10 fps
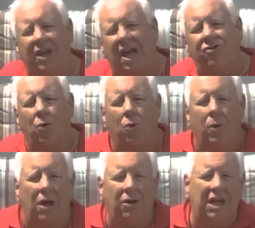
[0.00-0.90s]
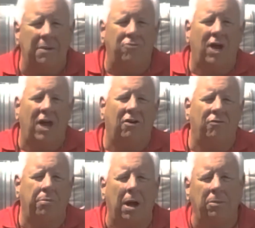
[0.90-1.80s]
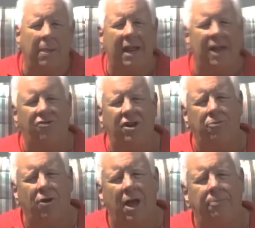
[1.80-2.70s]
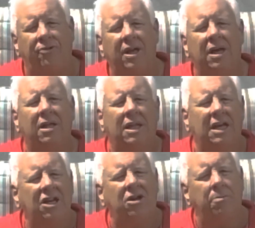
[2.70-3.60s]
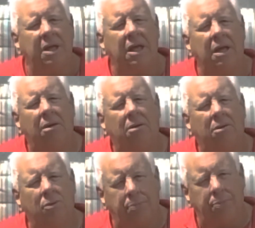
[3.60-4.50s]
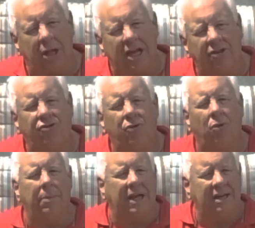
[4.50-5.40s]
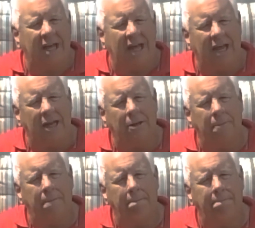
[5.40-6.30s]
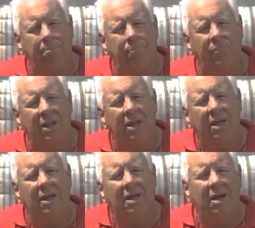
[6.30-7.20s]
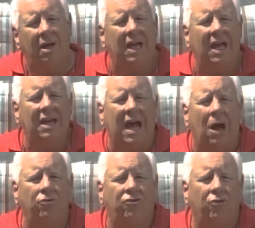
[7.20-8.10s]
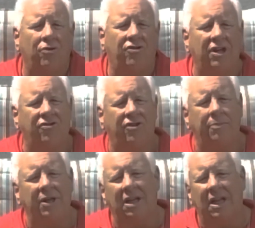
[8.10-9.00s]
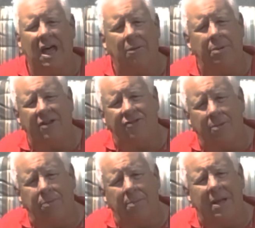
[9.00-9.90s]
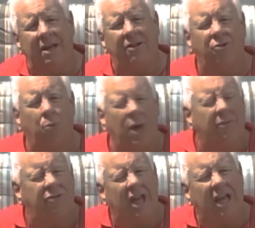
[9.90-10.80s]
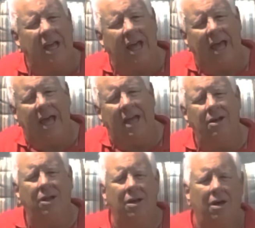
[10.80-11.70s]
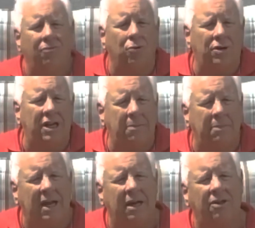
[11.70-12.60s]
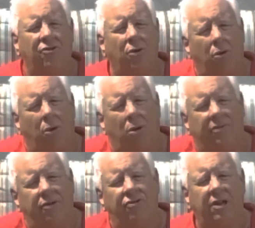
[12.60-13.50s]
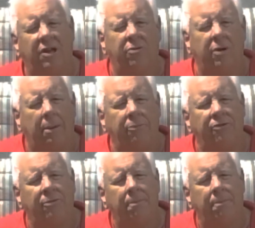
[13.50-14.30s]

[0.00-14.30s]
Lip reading: guys go around and keep track of problematic steam traps that need to be replaced or maintained. Again, outsourcing is something a lot of plants implement as a way of staying ahead of routine maintenance on all of their steam traps.